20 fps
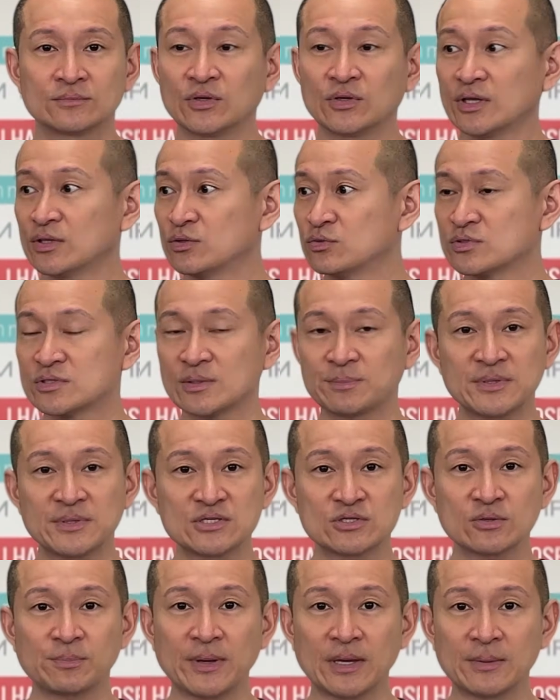You can use a piece
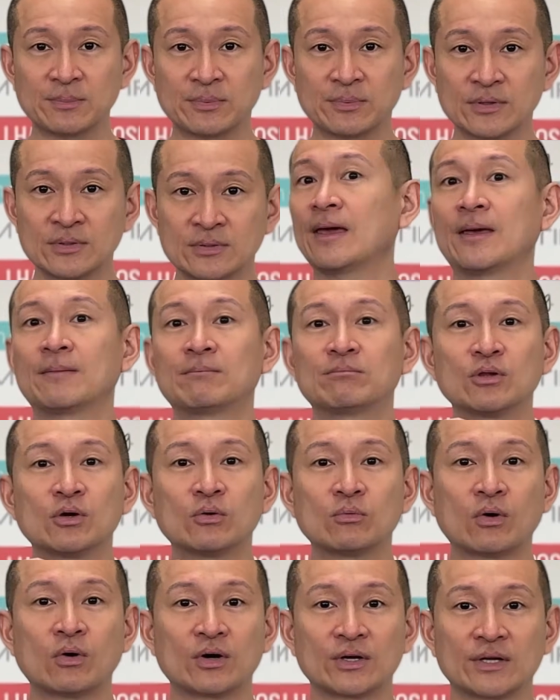of paper and
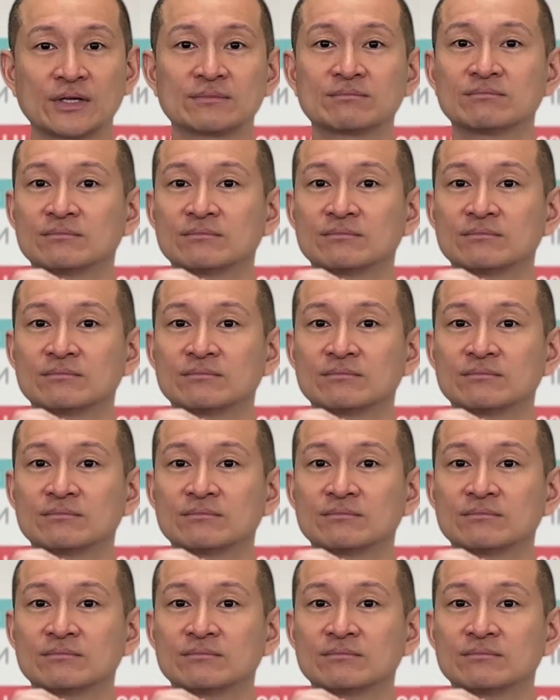blow on it.